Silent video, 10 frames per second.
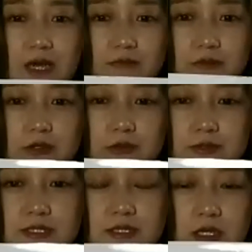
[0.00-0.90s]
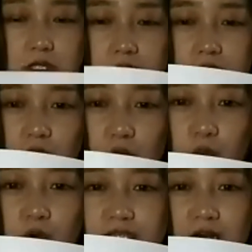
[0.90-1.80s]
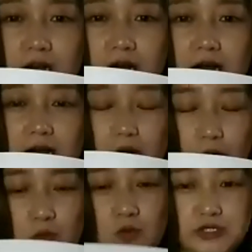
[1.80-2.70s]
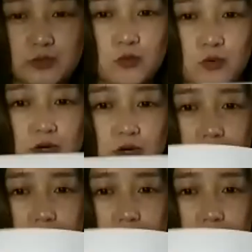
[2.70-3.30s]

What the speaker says: have used. So what were